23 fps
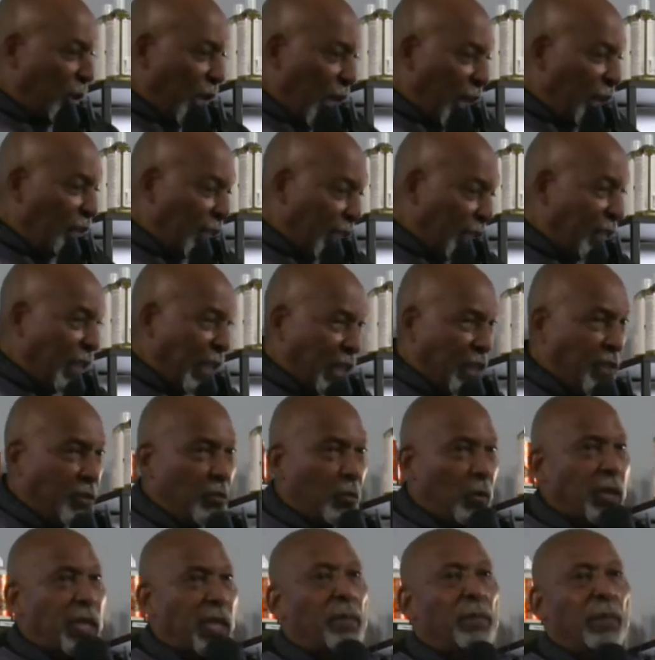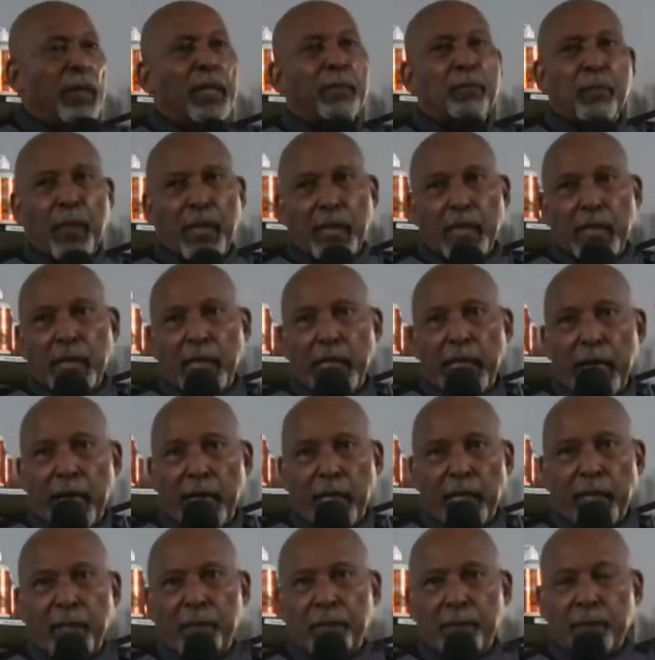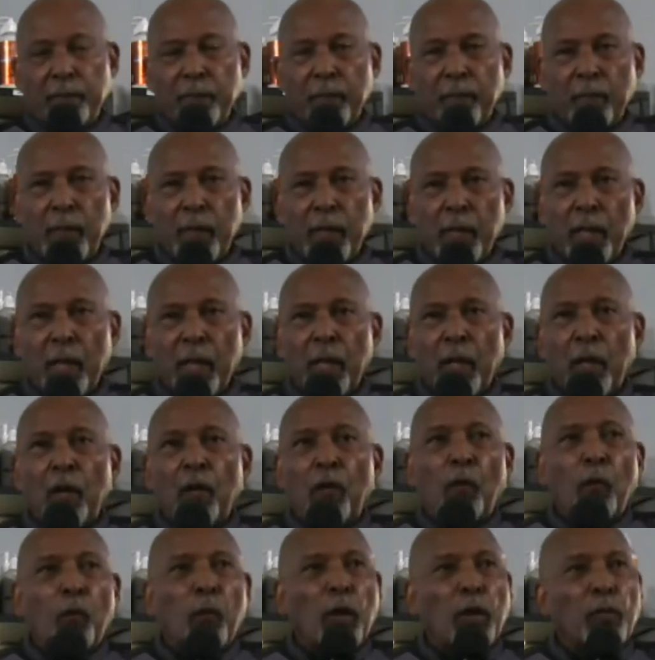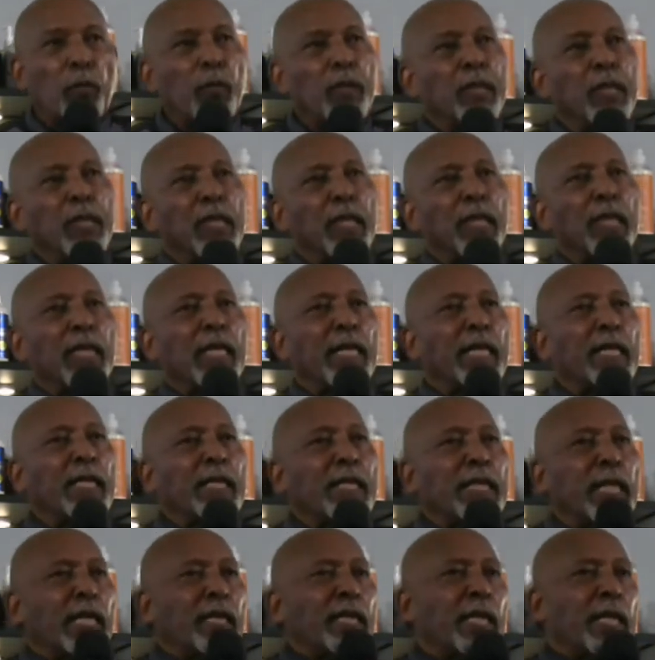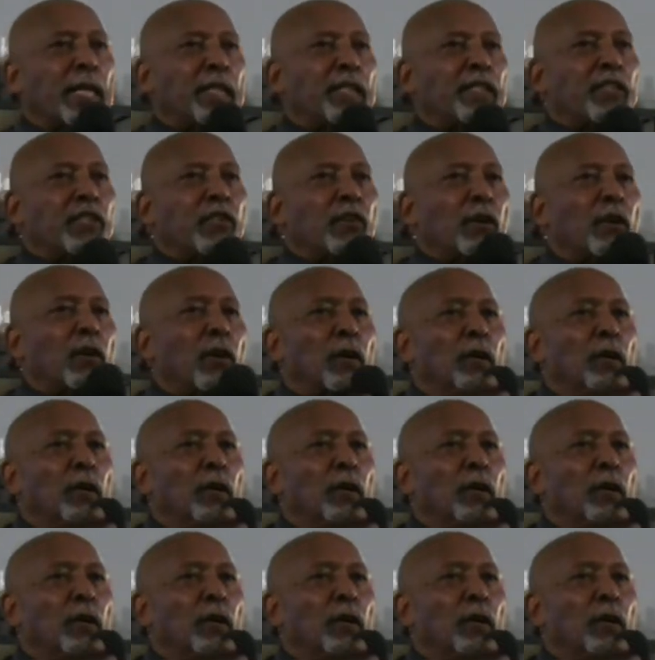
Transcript: how they, that's what they meant by their land. What was the thing that they saw